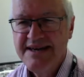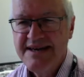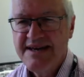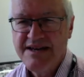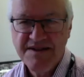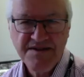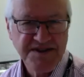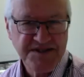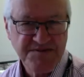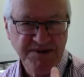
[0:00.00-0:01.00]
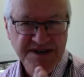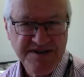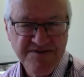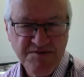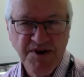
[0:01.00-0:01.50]
And I think this is part
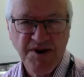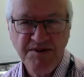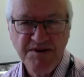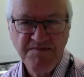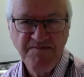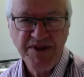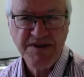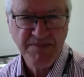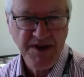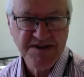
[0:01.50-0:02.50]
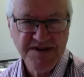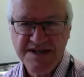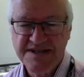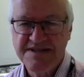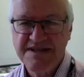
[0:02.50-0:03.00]
of the problem in
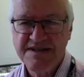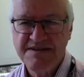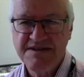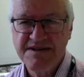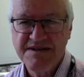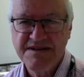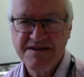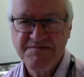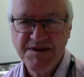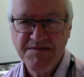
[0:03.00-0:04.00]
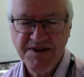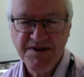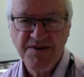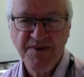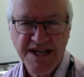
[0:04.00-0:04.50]
politics, that the people are
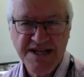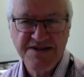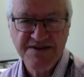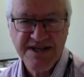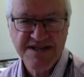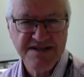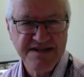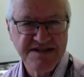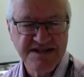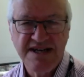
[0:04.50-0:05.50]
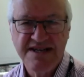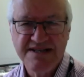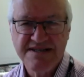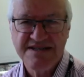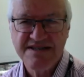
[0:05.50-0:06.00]
not well educated in
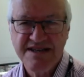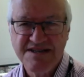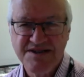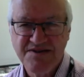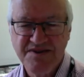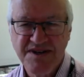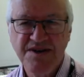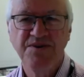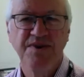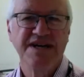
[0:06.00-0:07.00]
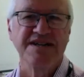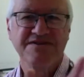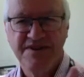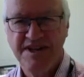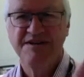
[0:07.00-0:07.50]
science, and they sort of think, oh, well,
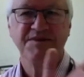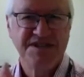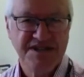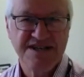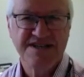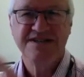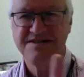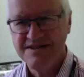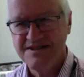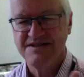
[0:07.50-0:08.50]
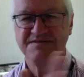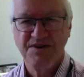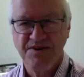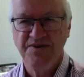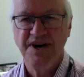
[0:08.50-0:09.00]
if climate changes, this is
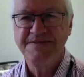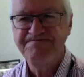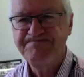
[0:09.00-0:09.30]
all right.